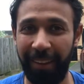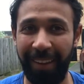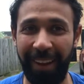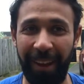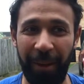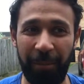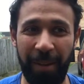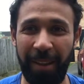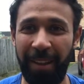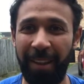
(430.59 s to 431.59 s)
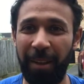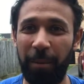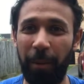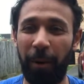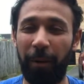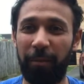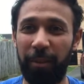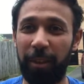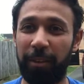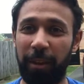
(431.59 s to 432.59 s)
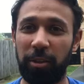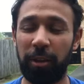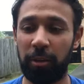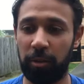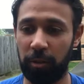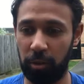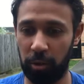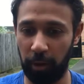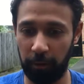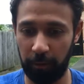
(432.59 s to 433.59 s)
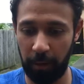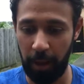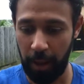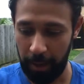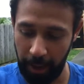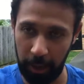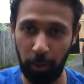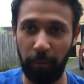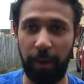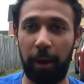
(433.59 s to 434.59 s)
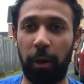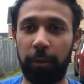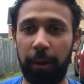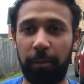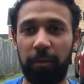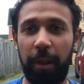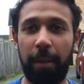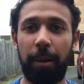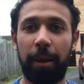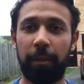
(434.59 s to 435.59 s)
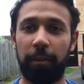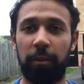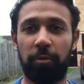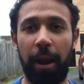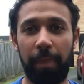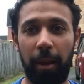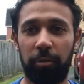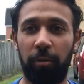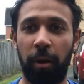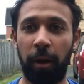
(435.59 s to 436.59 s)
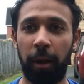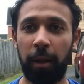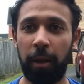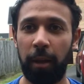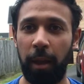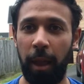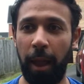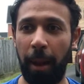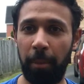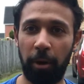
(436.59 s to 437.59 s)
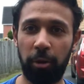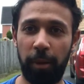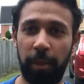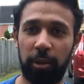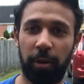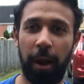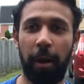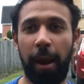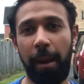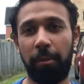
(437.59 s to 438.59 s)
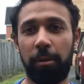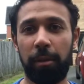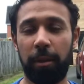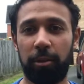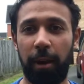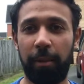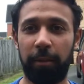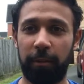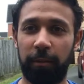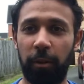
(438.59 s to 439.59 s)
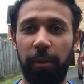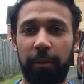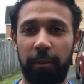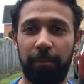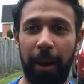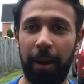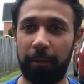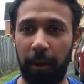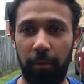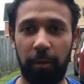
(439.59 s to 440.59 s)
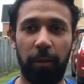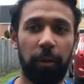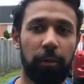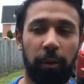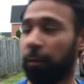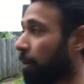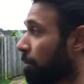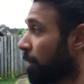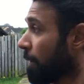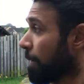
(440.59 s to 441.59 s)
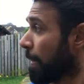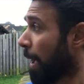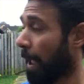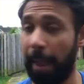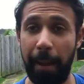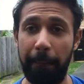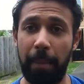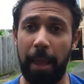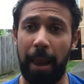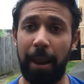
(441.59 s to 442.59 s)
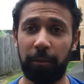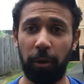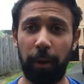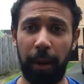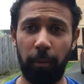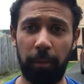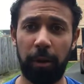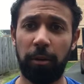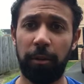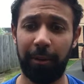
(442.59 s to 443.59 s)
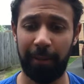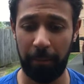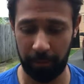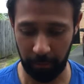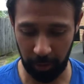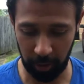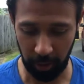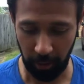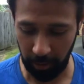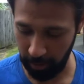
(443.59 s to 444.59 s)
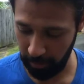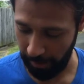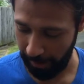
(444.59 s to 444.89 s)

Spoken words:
but for this session, just let go of that concept of labeling. This is right, that's wrong. I'm not doing this right, or I am doing this right. This is good, this is bad. Let's get rid of all those concepts. Let's go again. What I'm going to do this time is I'm going to show you